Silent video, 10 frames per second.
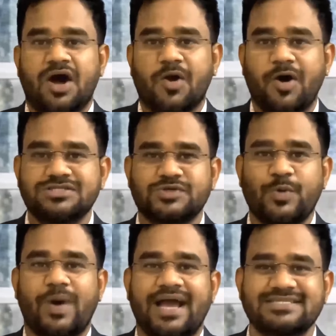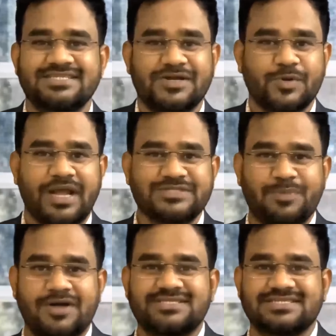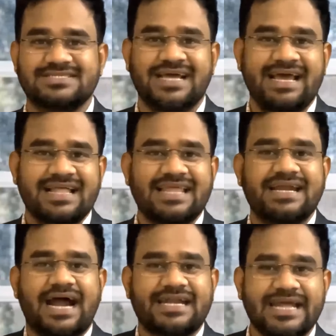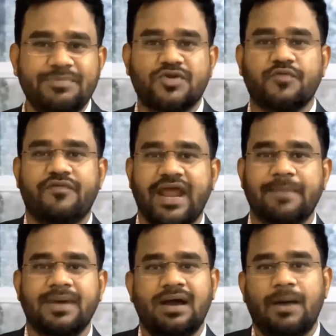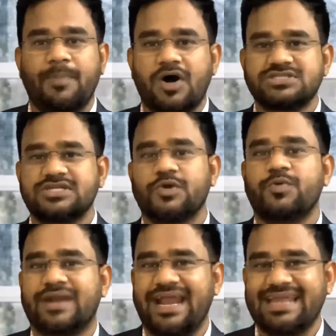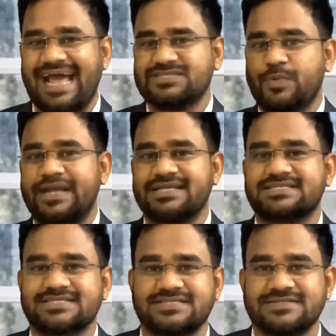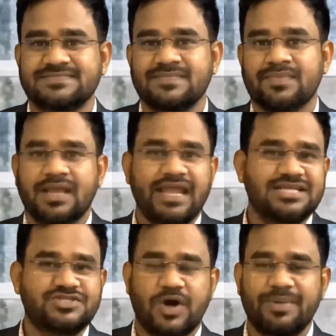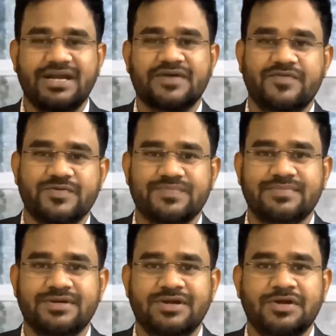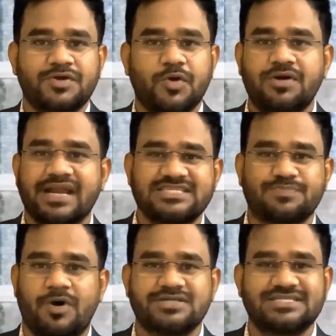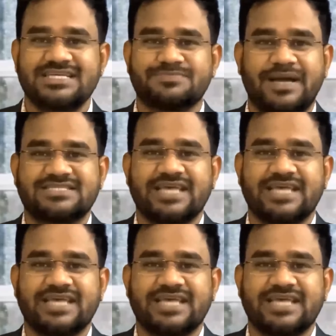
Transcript: are also wise to responses that attempt to frame a positive trait as weaknesses in a job interview. Don't respond just by